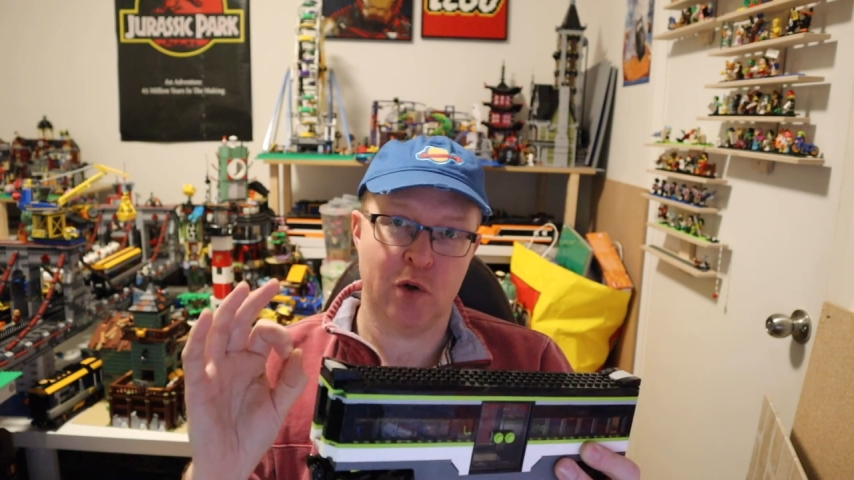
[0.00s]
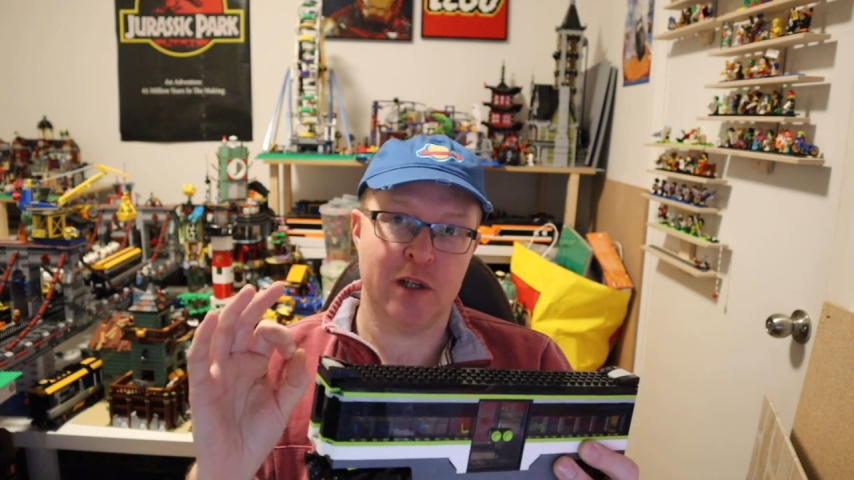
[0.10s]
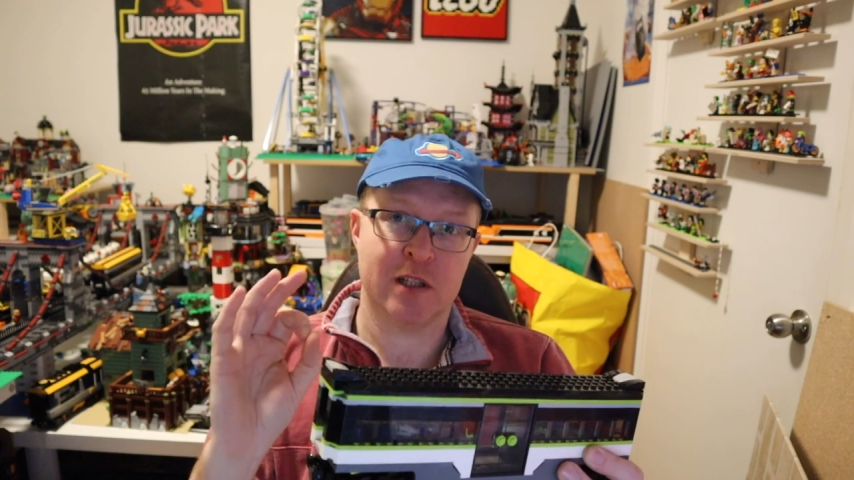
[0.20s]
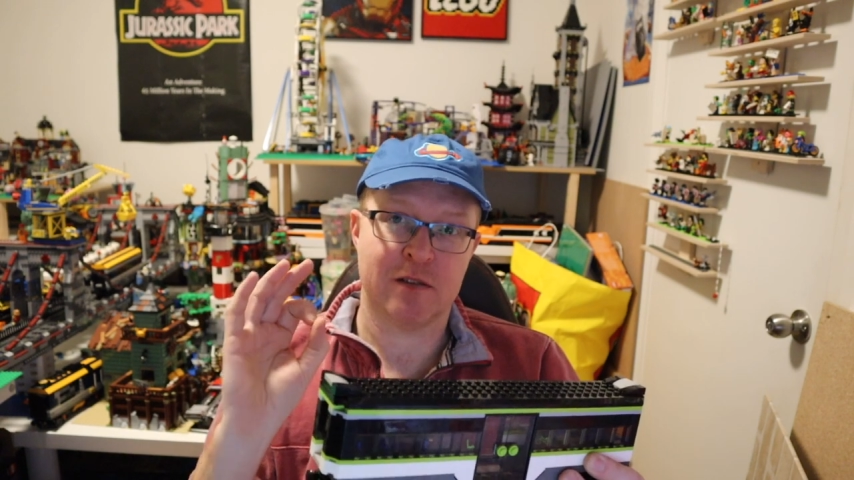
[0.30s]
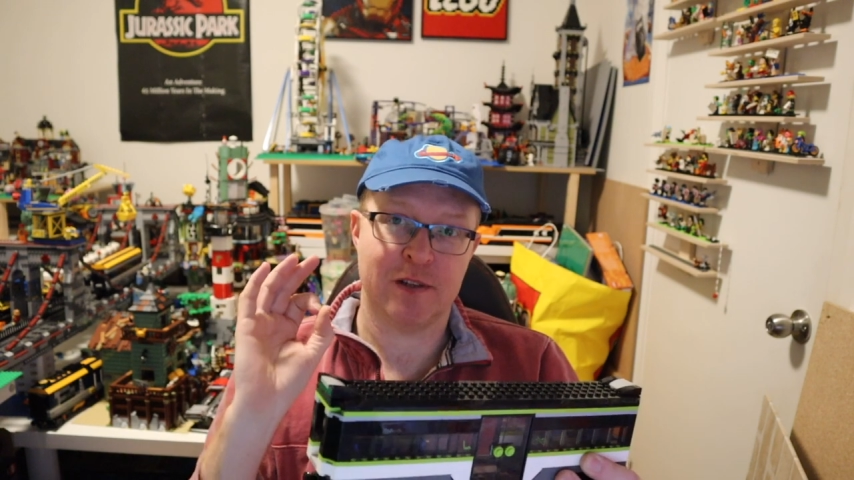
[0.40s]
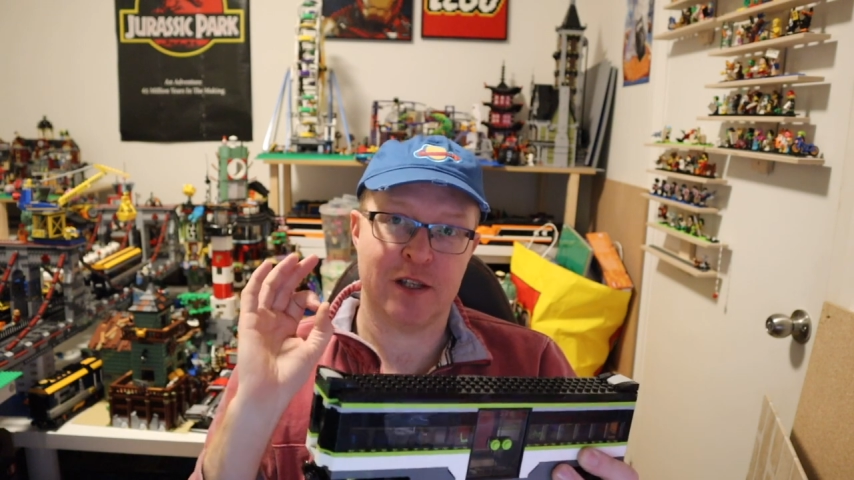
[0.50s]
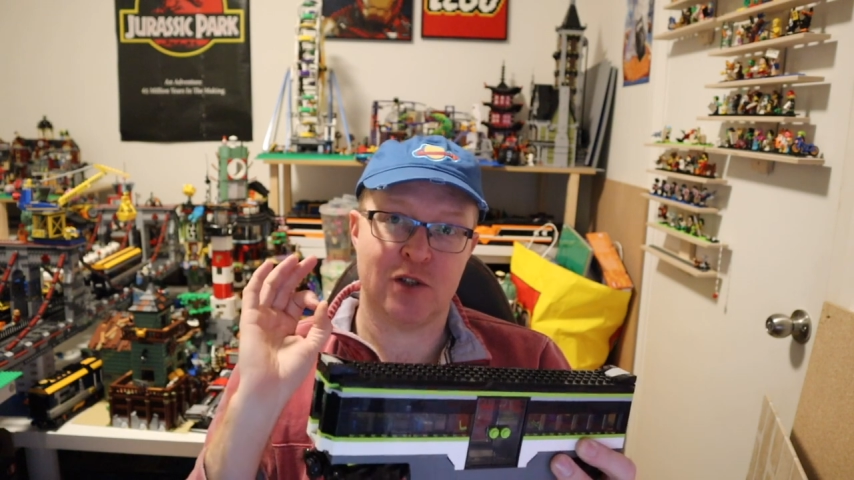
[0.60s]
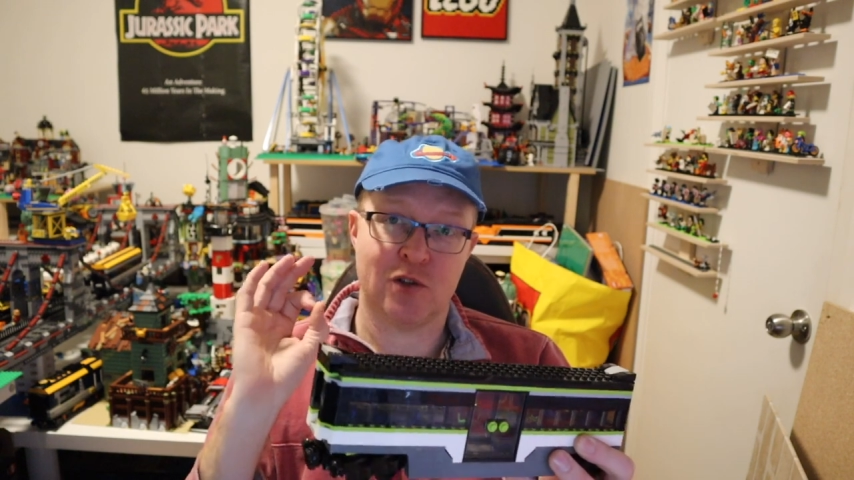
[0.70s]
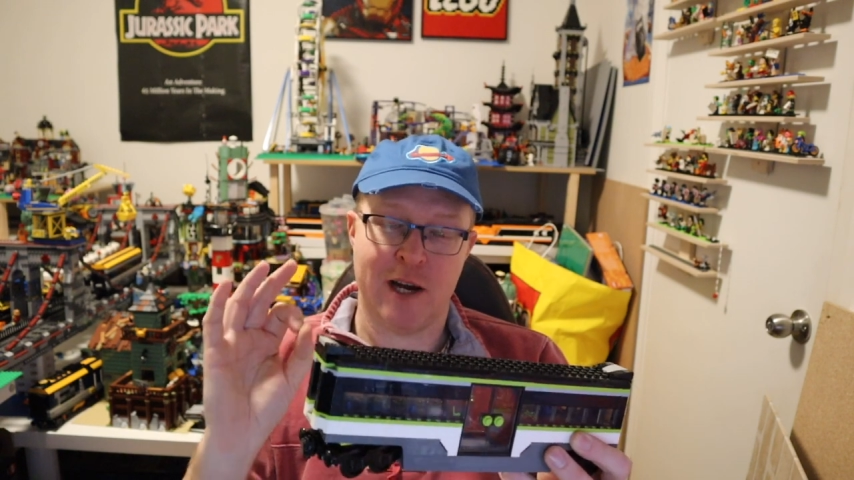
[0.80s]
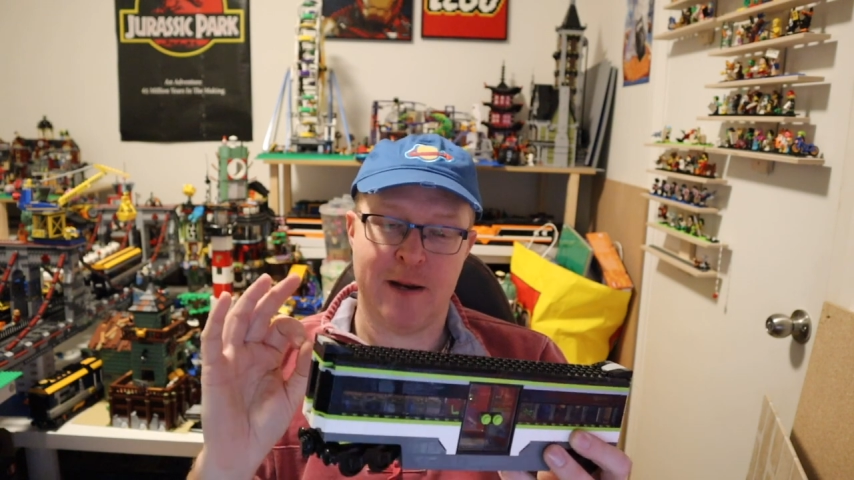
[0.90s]
audience for
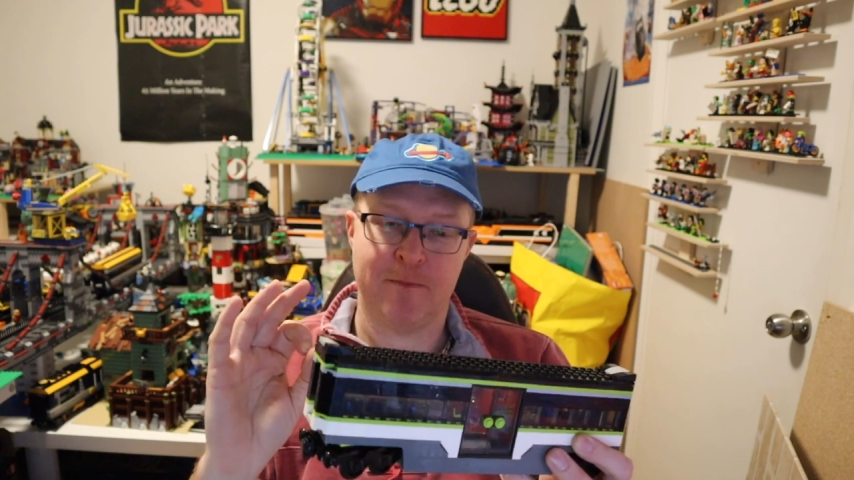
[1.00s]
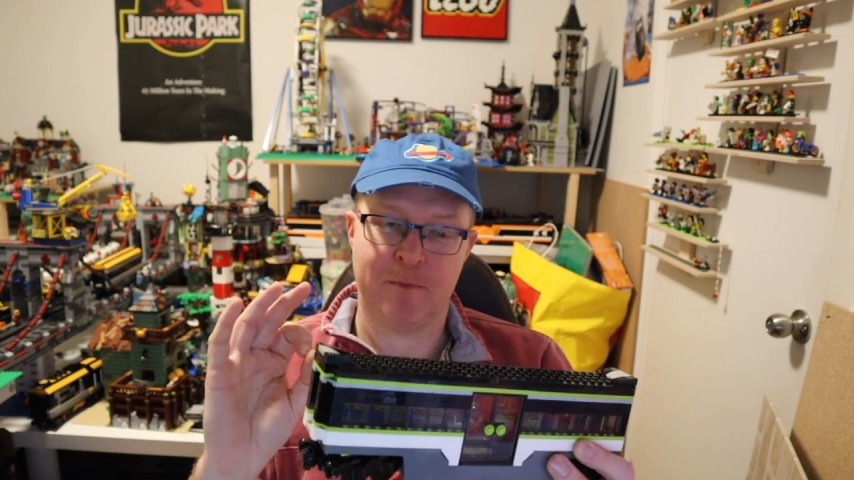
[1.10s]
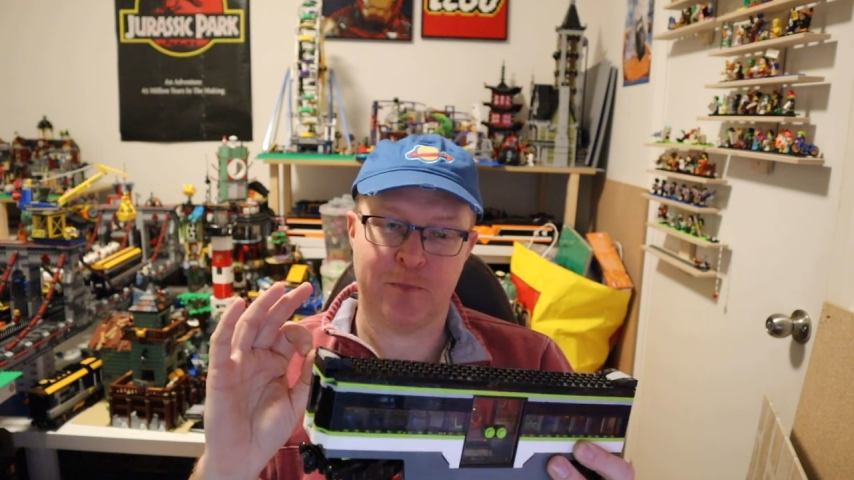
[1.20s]
this train.